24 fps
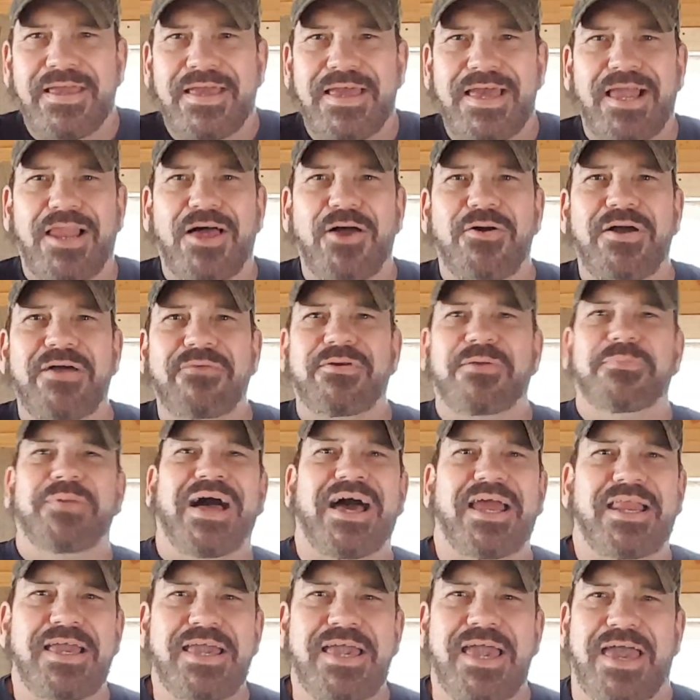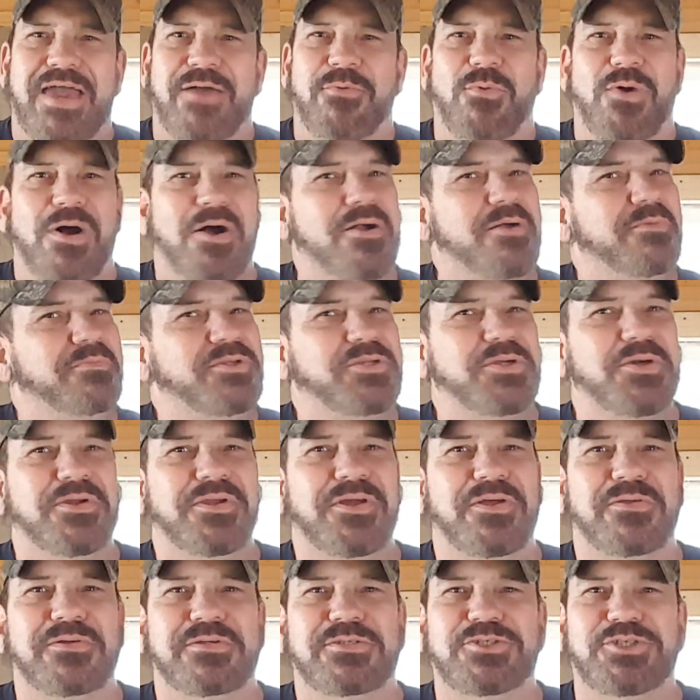Hello everybody and welcome to
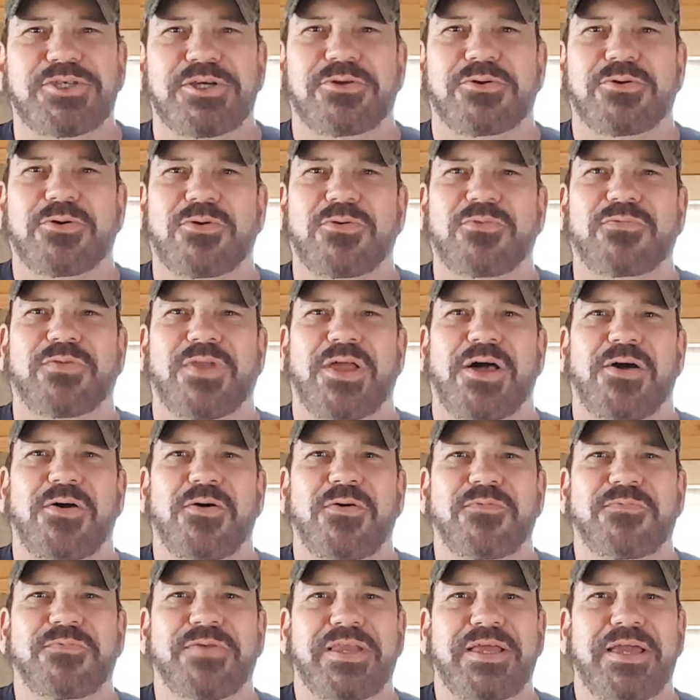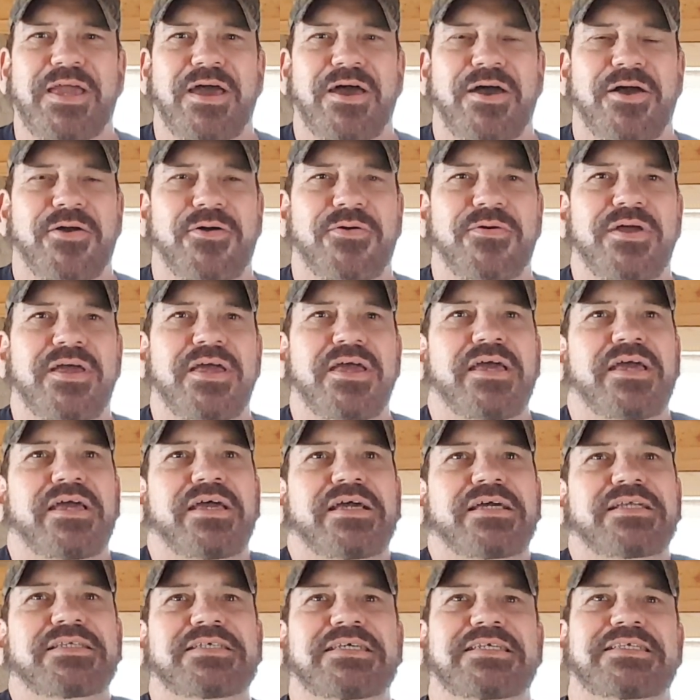another general vlog video.
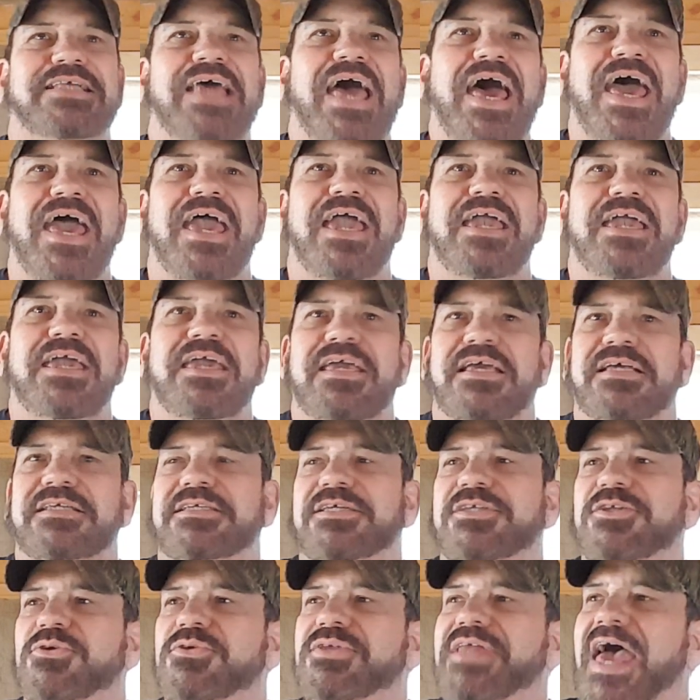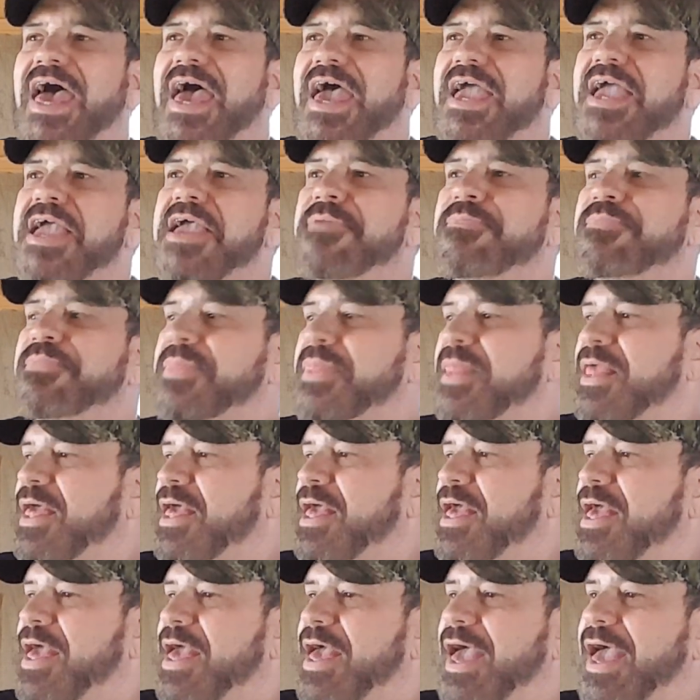Today is a new day
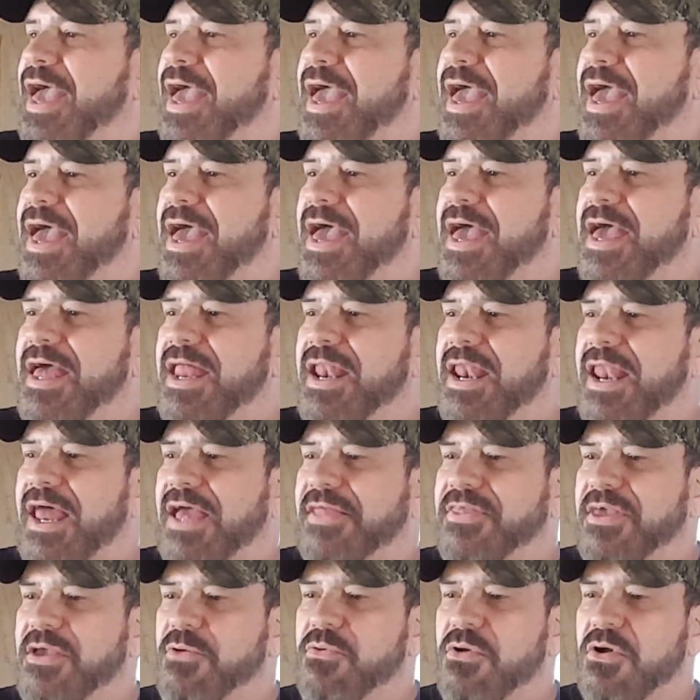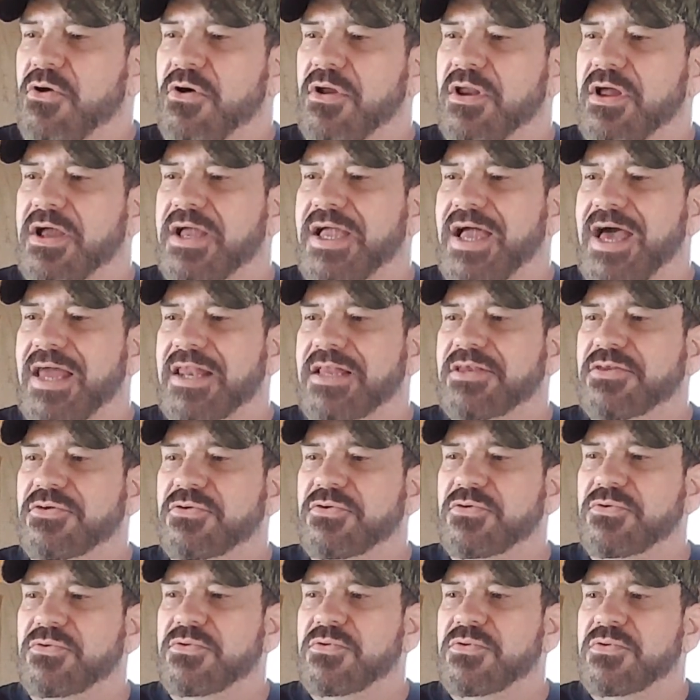and I think we're going to kind of
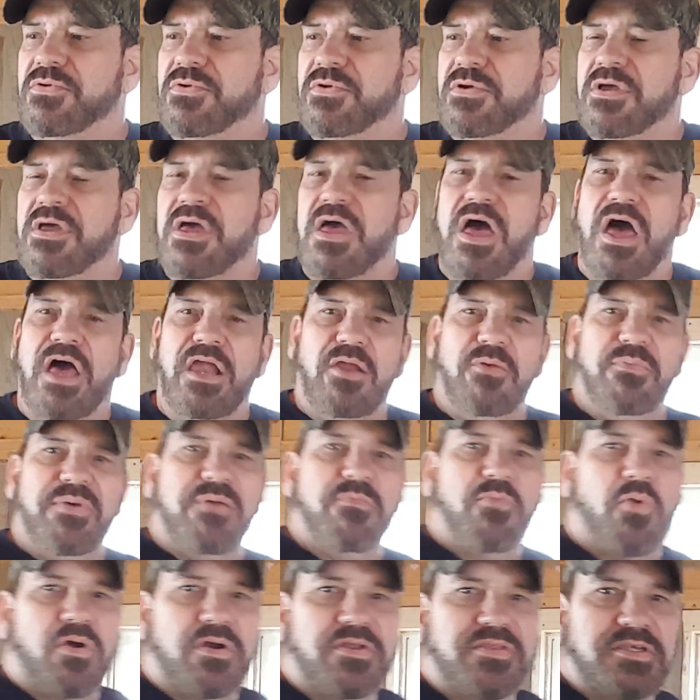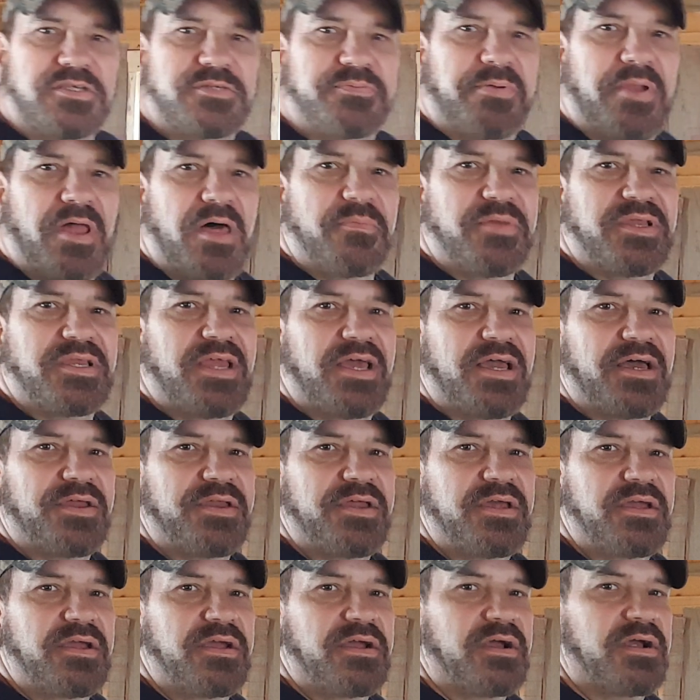do a little bit more to this plumbing down
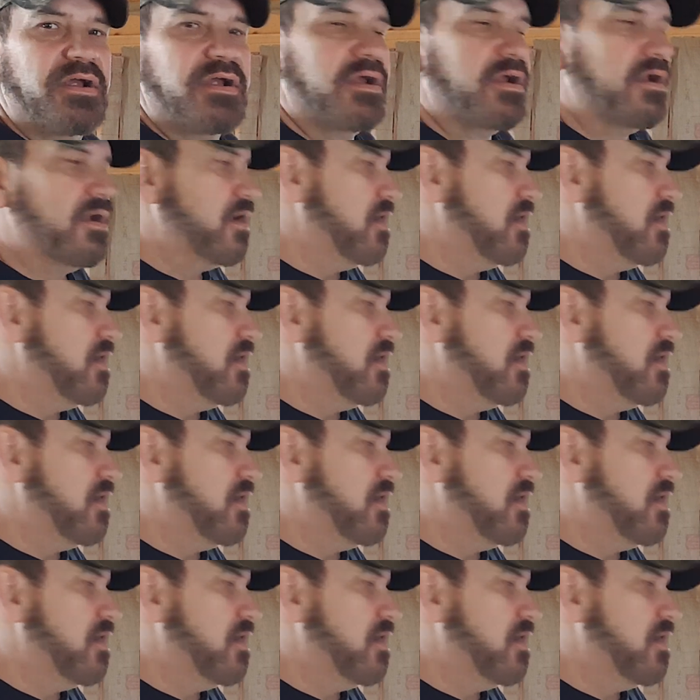here